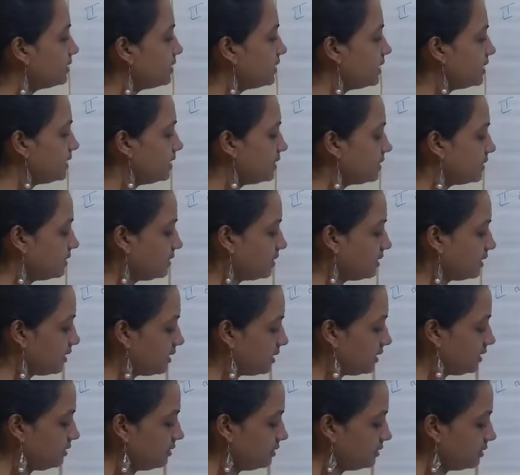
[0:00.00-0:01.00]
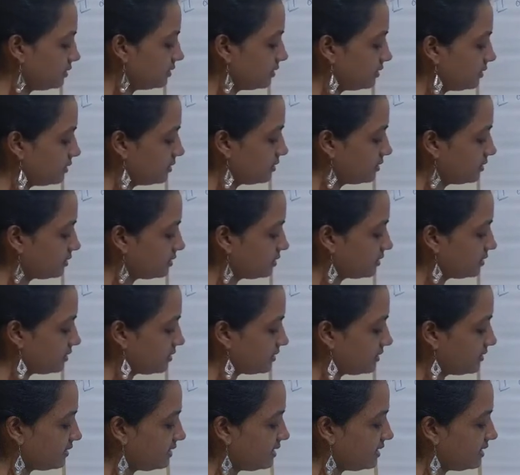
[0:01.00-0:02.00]
6 are
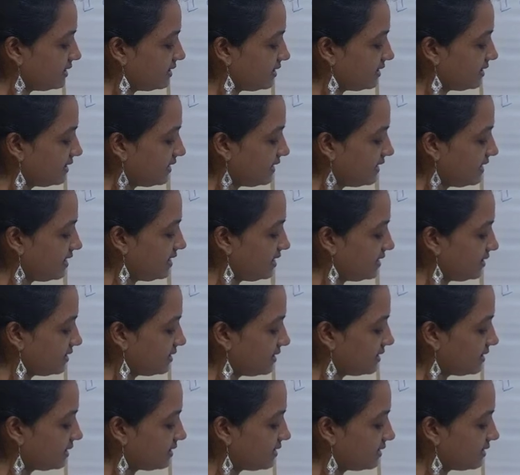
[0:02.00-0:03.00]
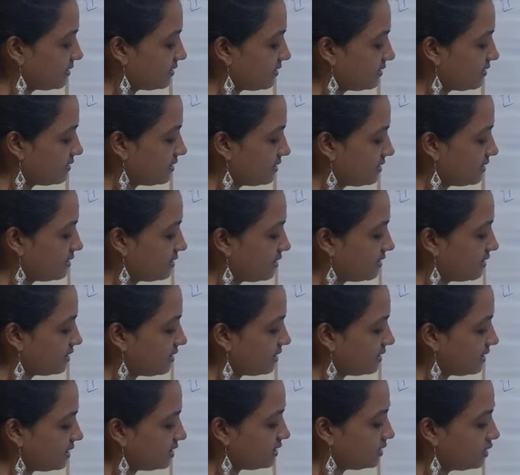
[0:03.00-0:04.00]
36,
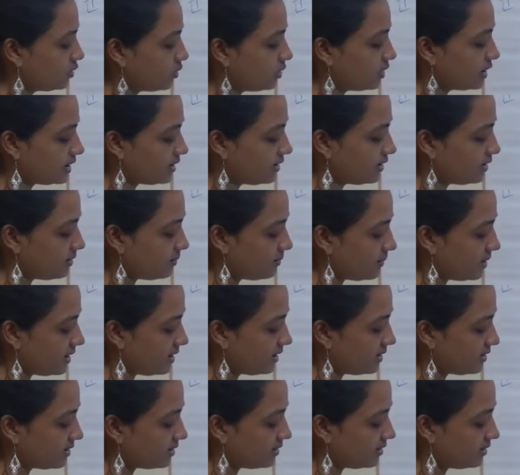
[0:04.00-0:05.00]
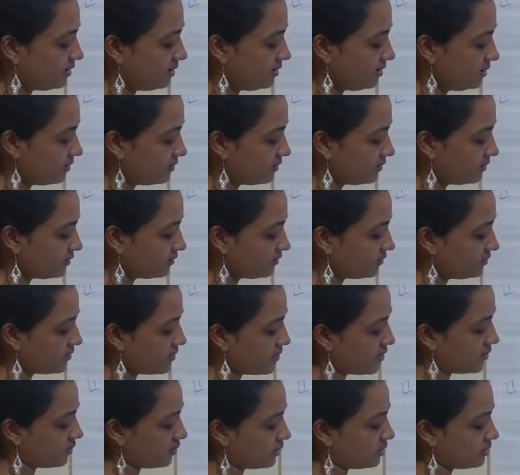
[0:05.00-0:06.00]
and you get remainder
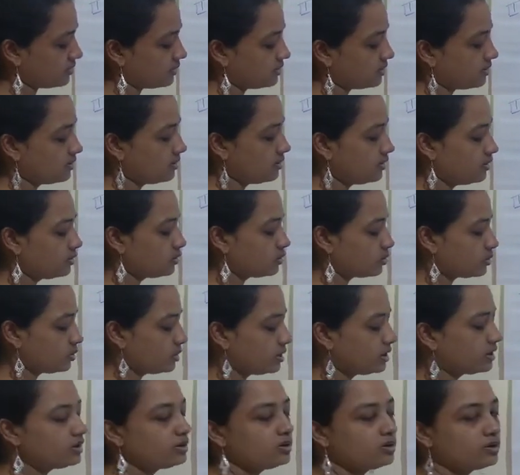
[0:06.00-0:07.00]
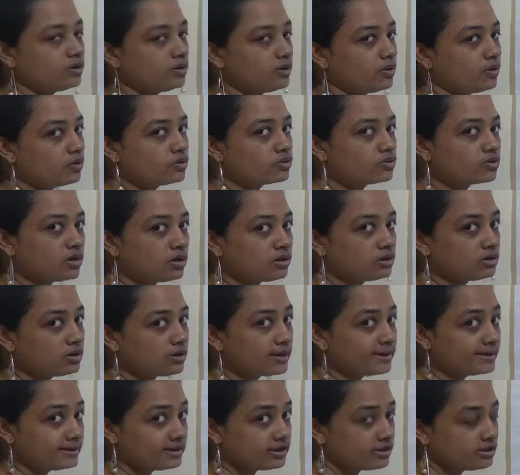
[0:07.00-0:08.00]
4. So it goes on
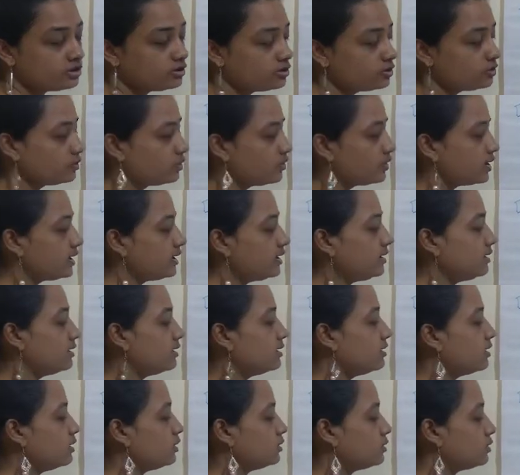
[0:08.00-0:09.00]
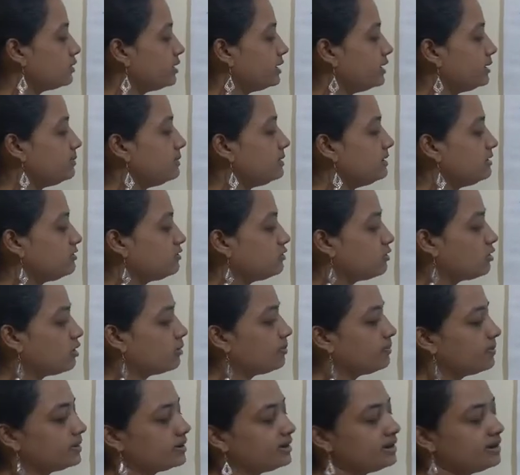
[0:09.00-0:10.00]
continuing. So let me
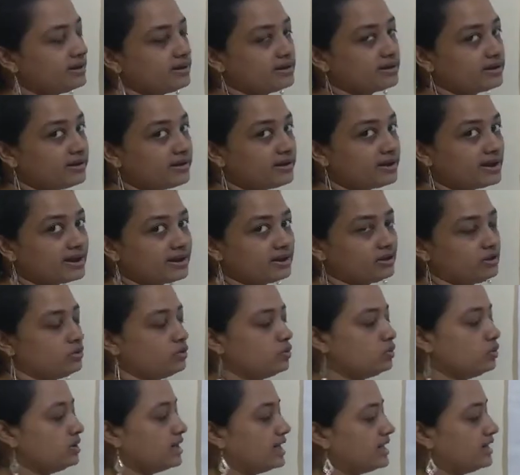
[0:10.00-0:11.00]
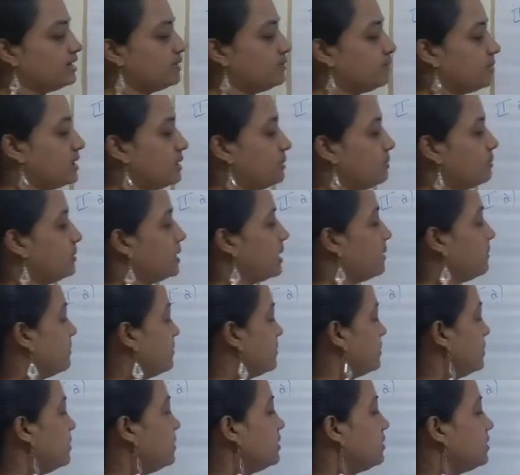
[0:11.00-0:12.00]
stop it here at two decimal
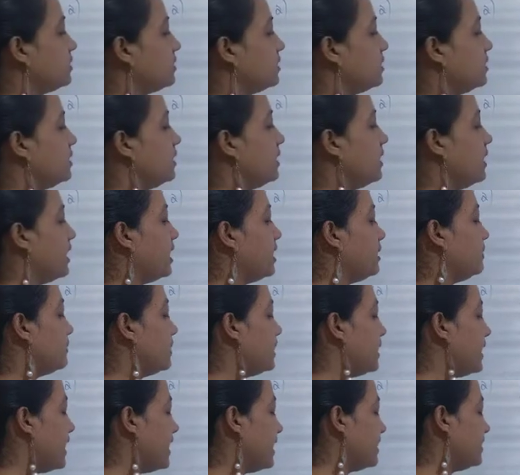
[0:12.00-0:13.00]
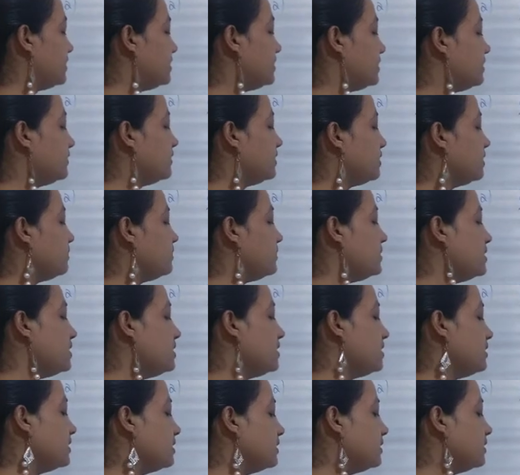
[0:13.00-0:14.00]
numbers, and my answer will
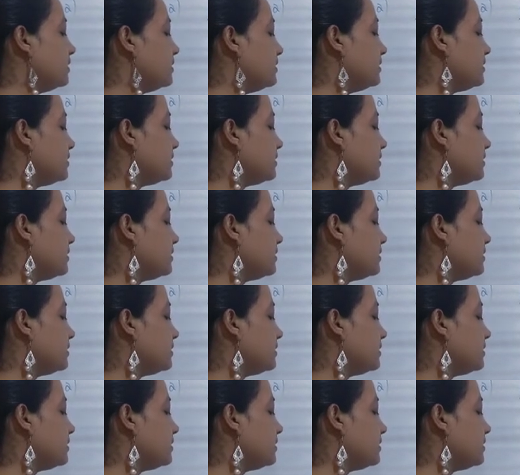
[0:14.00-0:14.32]
be